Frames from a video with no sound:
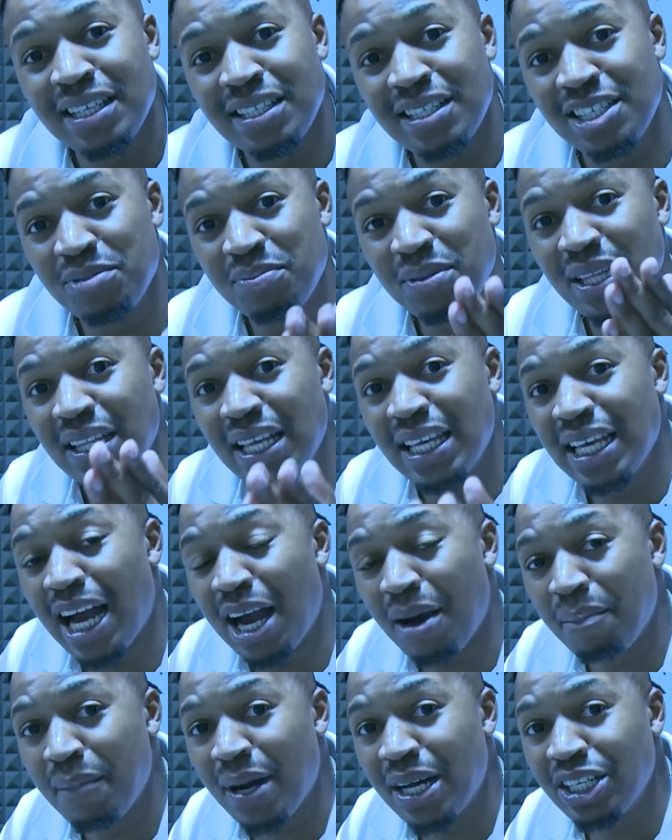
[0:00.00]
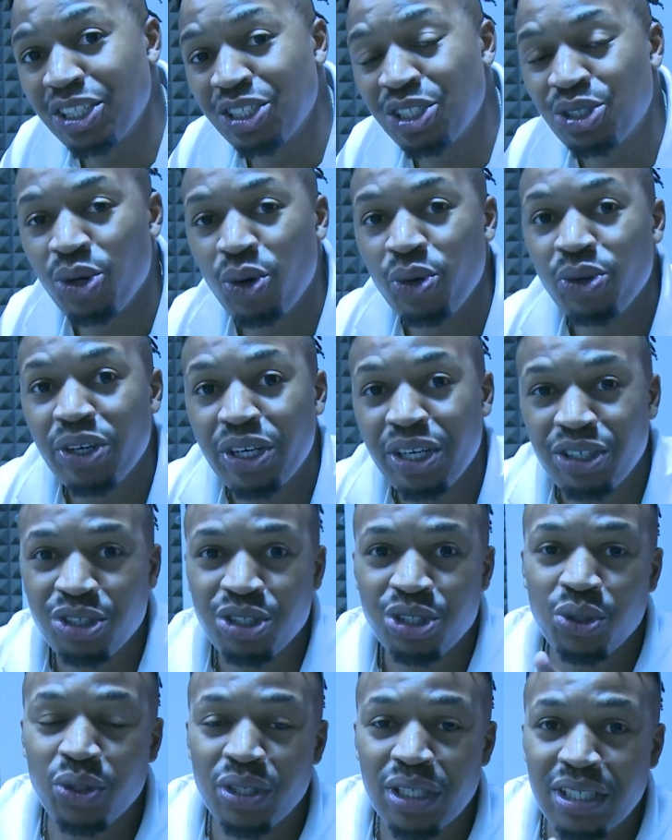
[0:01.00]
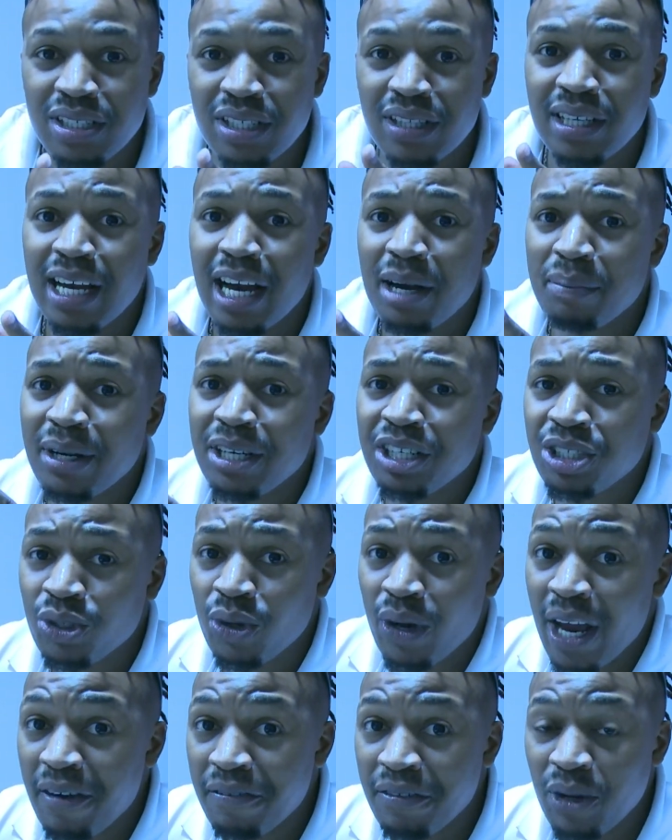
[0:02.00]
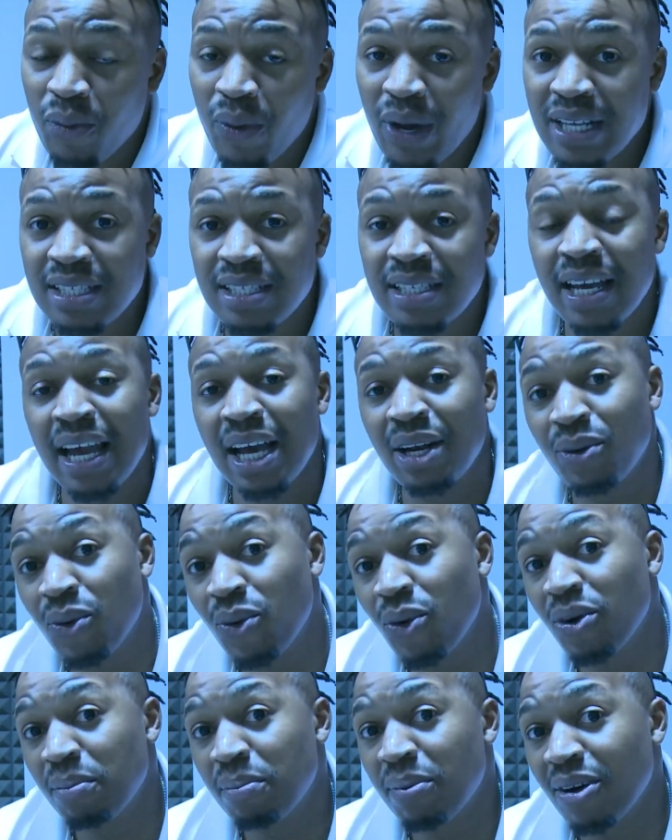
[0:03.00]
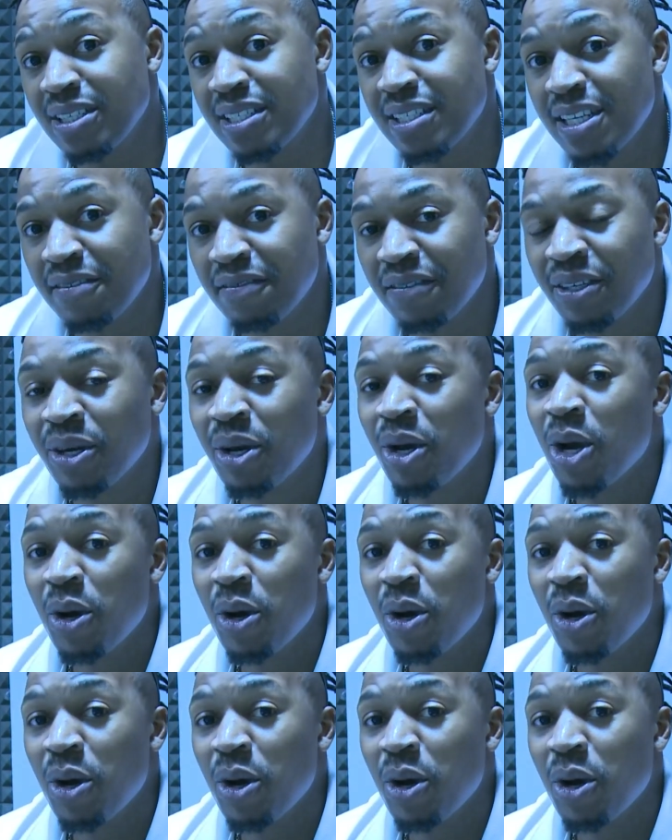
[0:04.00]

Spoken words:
This has been The Young Money Show. You can tune into The Young Money Show every Wednesday at 7:15,